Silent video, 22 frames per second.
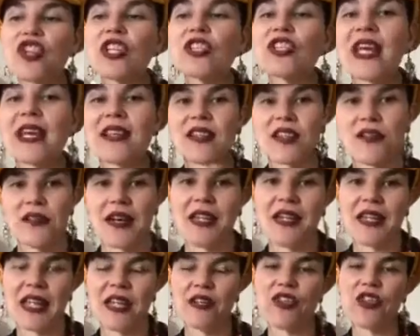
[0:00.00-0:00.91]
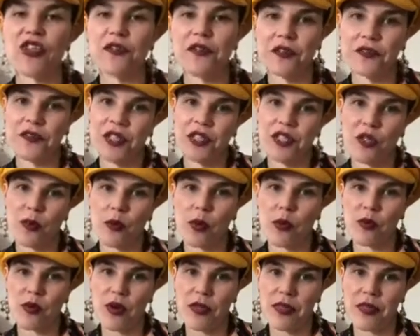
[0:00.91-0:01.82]
testified against her
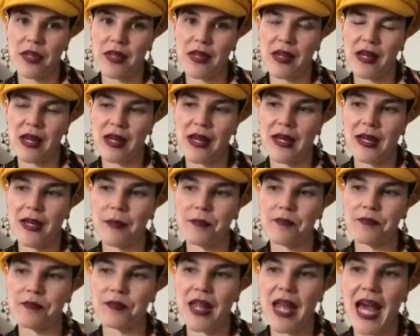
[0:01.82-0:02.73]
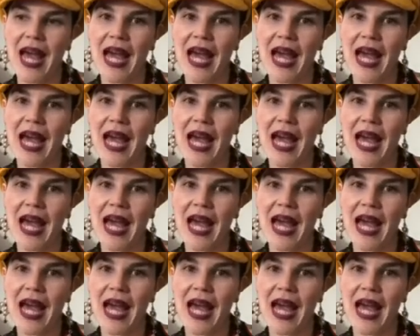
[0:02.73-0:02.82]
15-year-old brother, and